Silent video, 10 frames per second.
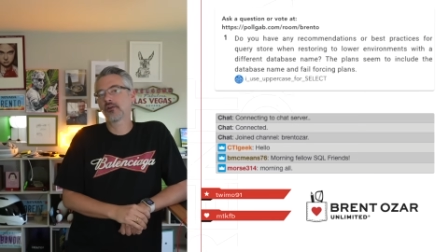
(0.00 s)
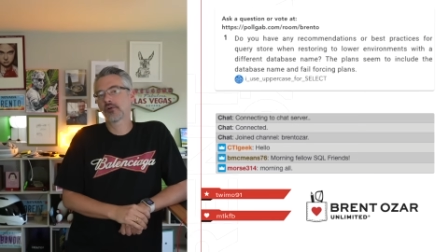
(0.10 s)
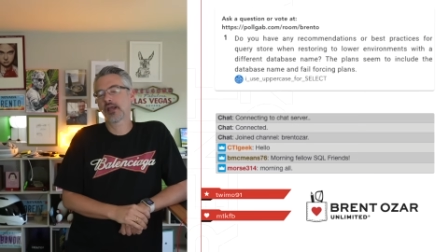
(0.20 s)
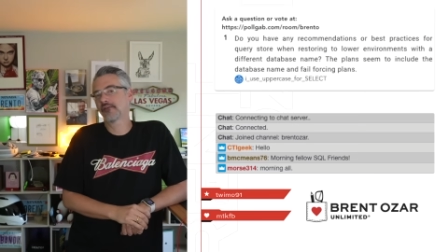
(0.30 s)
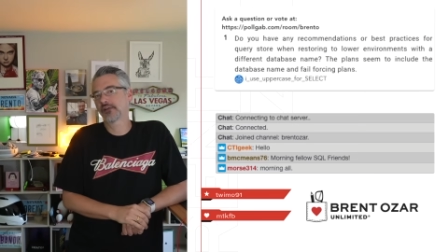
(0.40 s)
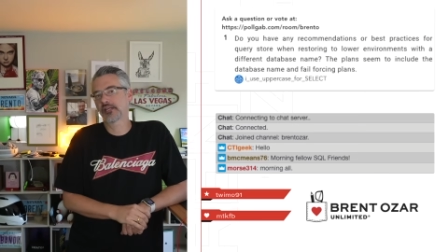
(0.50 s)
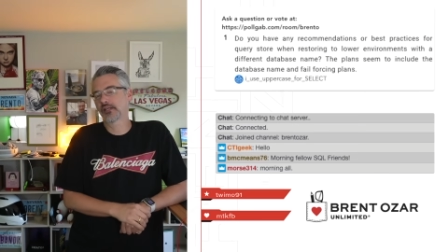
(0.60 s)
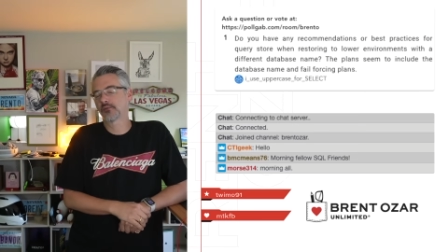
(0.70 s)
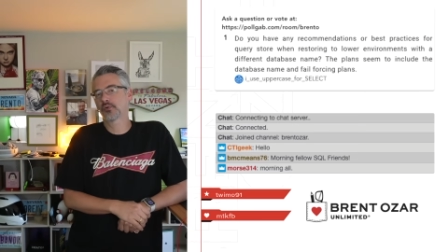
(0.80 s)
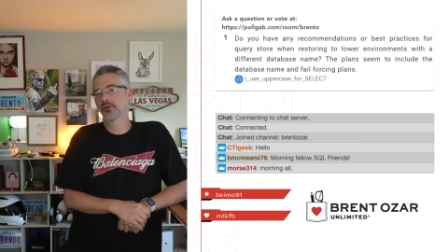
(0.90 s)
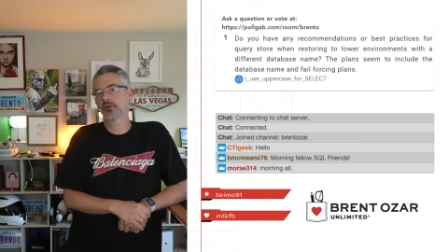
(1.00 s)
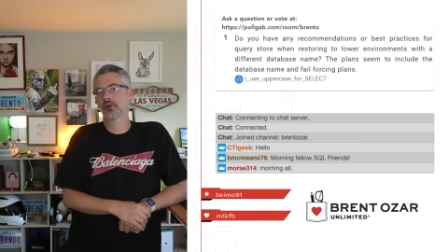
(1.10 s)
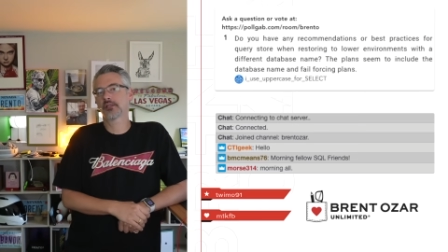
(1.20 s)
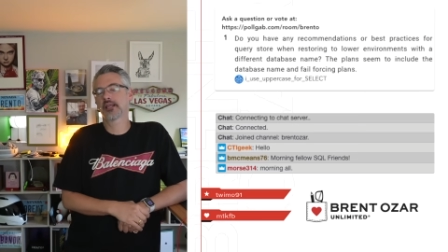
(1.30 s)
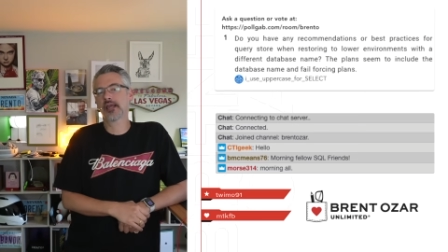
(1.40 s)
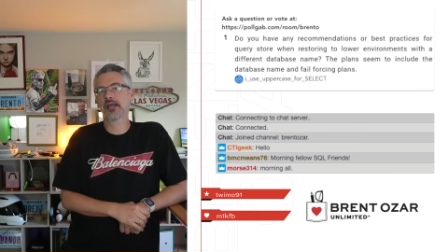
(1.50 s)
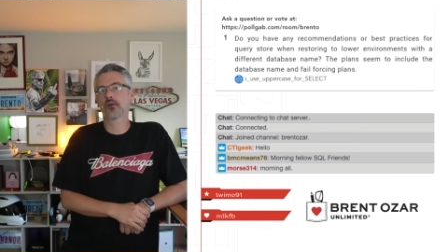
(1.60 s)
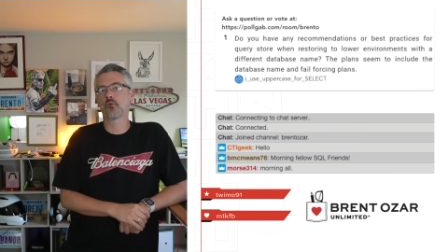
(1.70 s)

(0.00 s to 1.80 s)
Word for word: don't have any input on that.